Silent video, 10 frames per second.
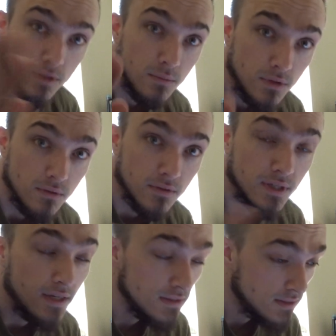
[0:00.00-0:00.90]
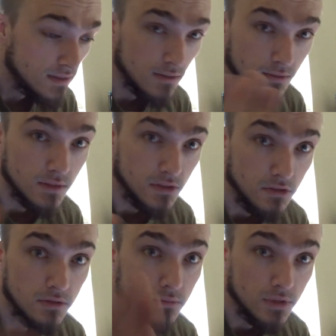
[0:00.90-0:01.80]
what I'm doing. Like I said with this
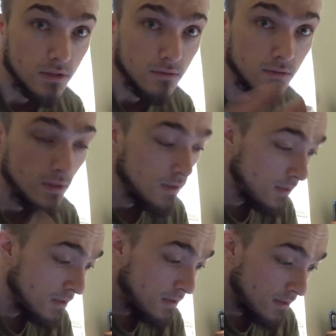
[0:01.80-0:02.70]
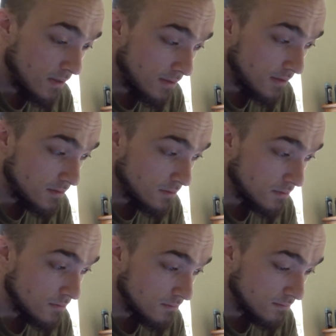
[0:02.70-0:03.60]
YouTube channel, I like
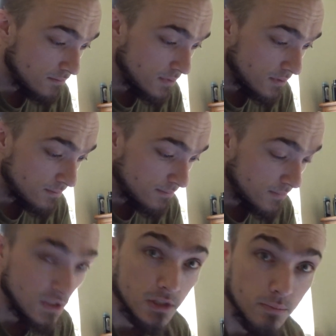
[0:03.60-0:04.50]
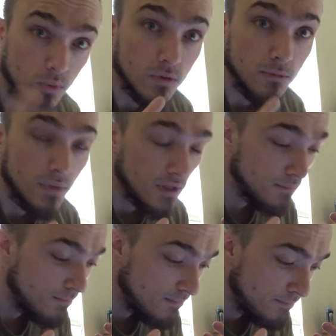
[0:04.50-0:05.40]
to explore my
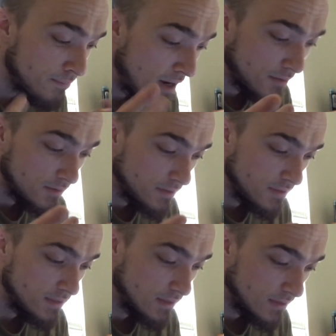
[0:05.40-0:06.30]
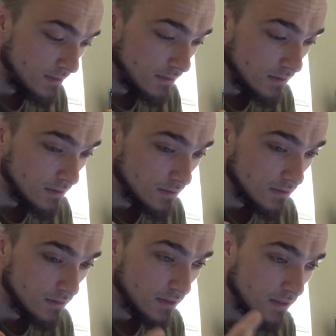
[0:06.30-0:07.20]
boundaries and
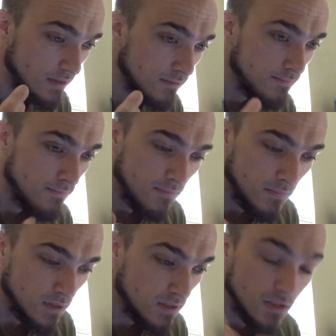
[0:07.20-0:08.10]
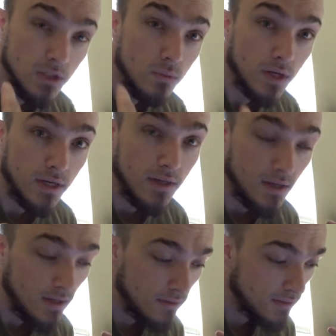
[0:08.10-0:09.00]
just like see what I
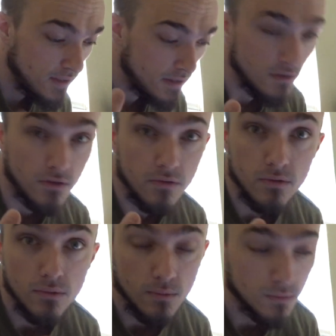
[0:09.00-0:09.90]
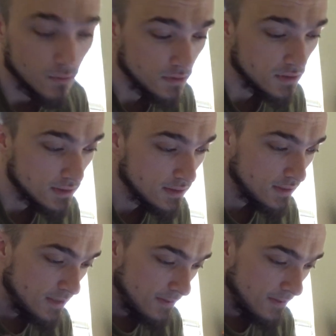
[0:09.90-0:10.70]
can or can't do, or just